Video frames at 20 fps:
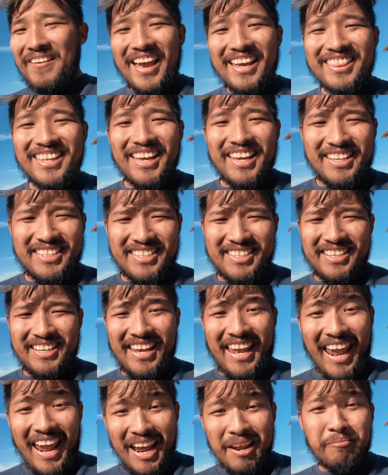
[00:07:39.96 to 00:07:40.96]
fact that it
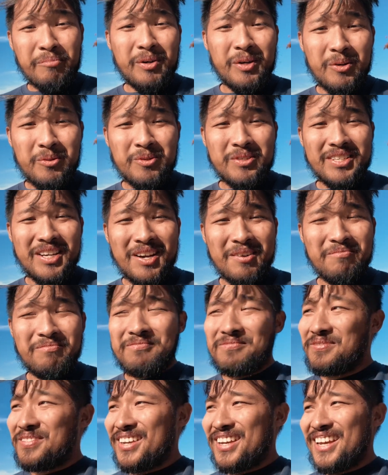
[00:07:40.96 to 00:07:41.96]
can produce
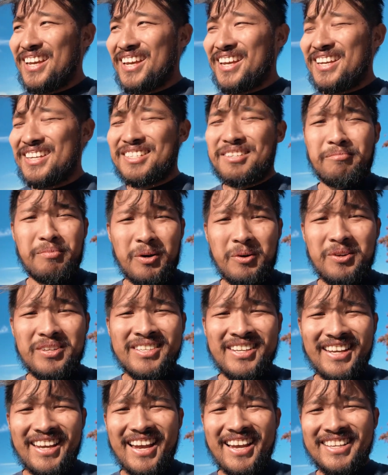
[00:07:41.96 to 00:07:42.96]
some is a bonus,
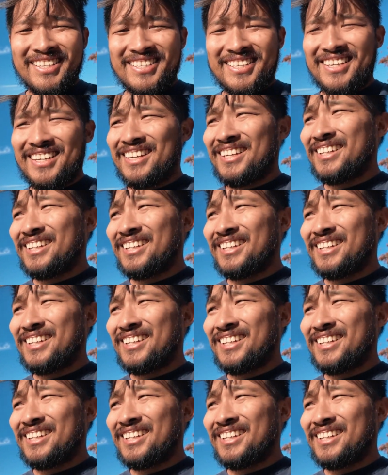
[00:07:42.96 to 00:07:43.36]
I guess.